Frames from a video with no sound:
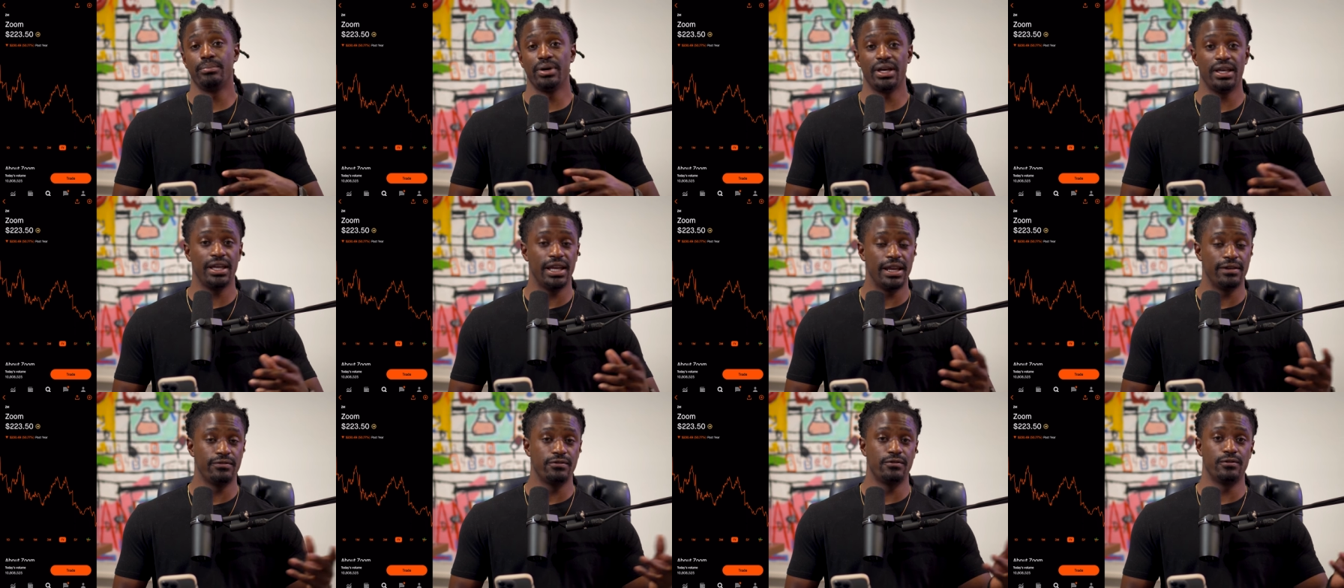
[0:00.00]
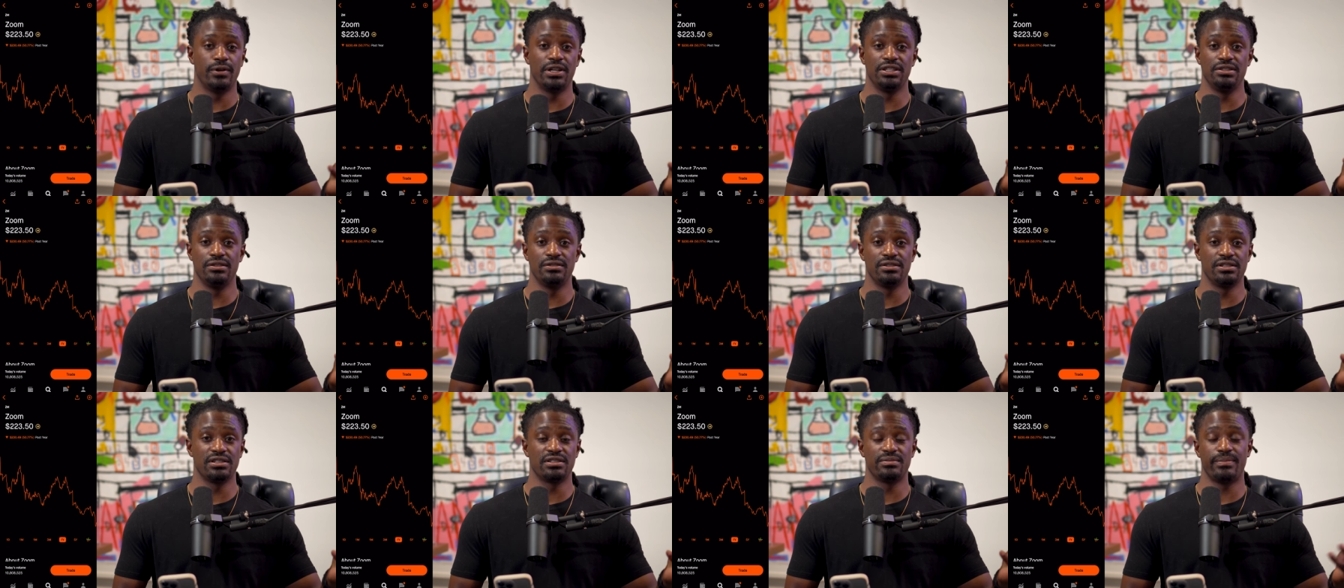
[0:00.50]
but everyone
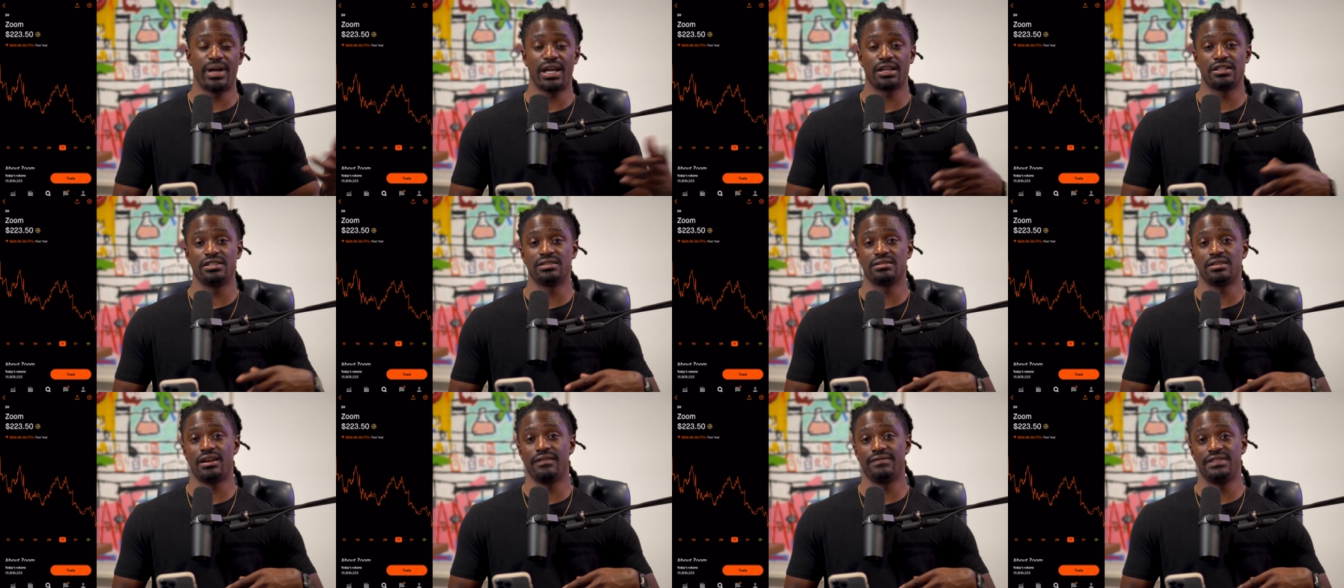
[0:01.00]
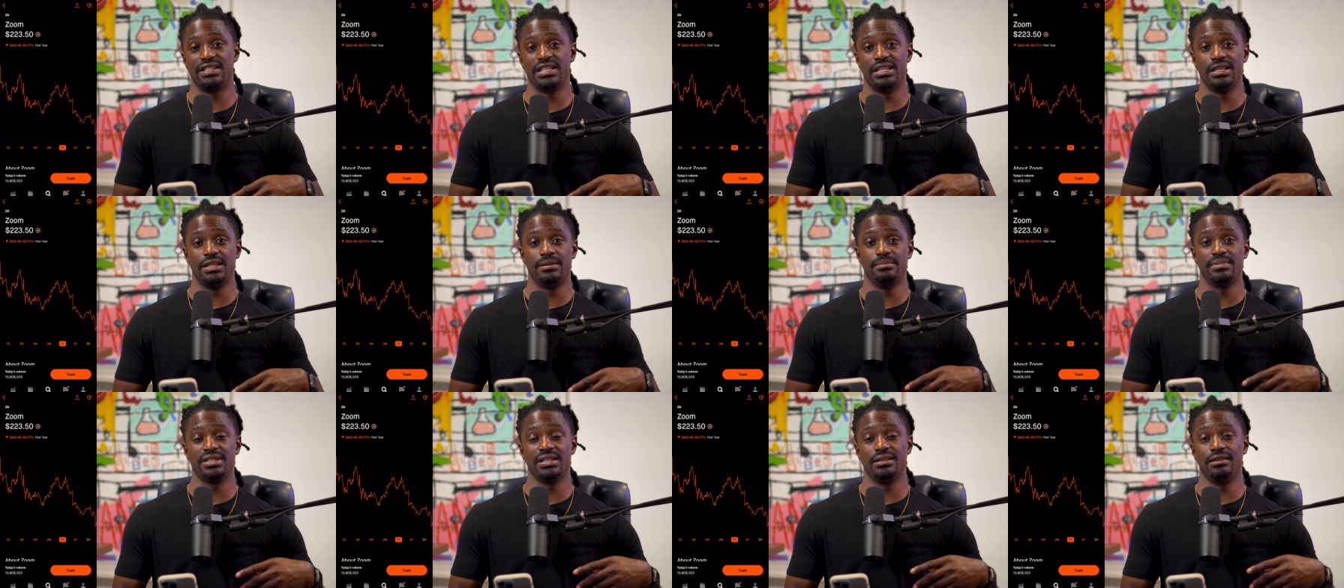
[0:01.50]
uses Microsoft
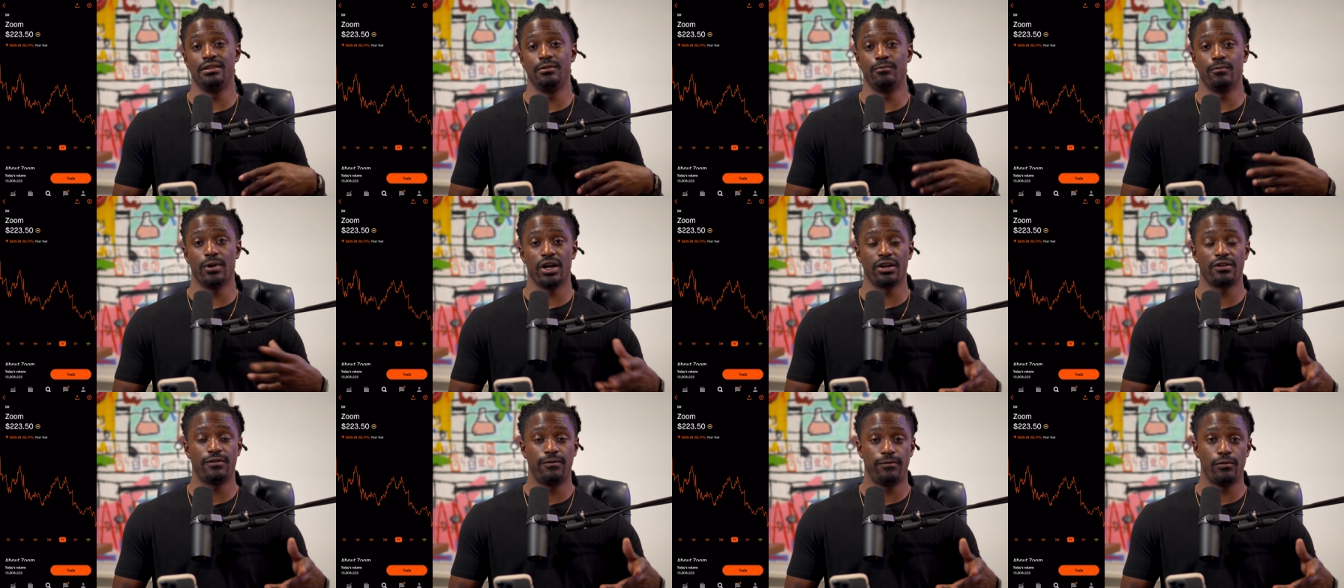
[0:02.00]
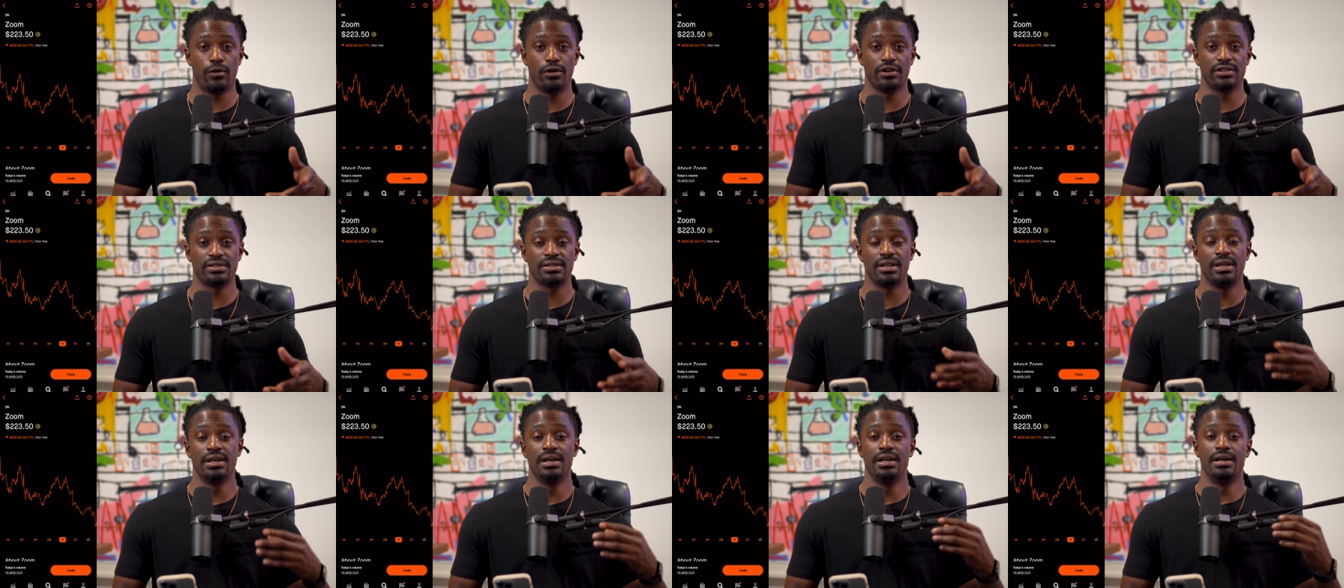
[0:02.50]
Teams in the
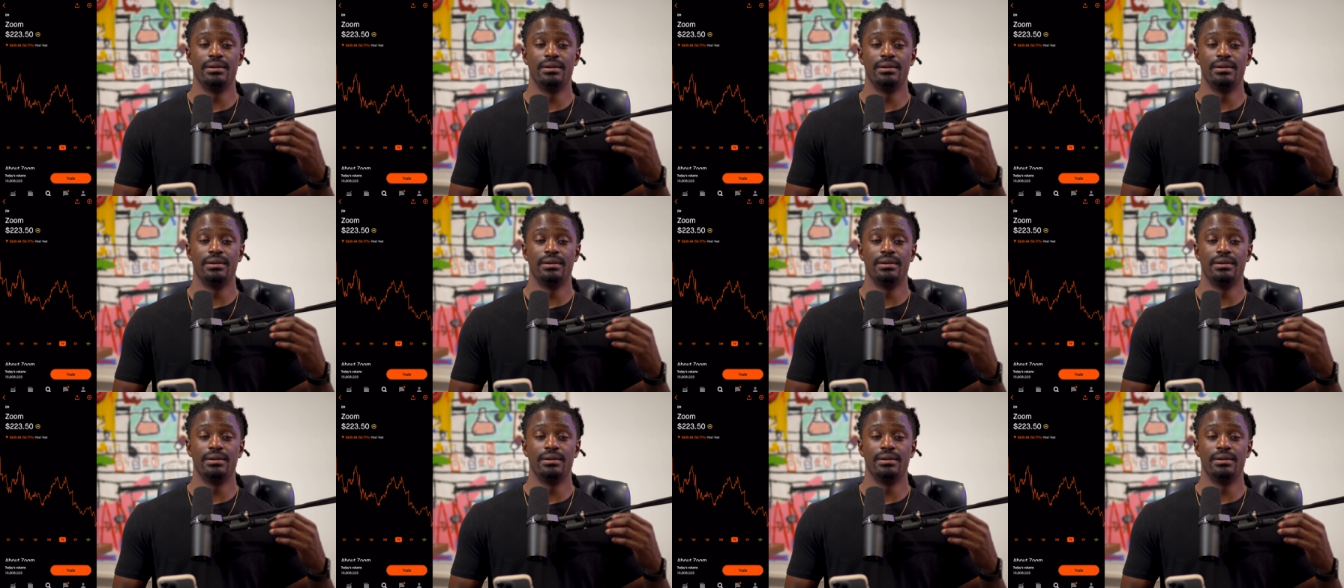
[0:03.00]
workforce.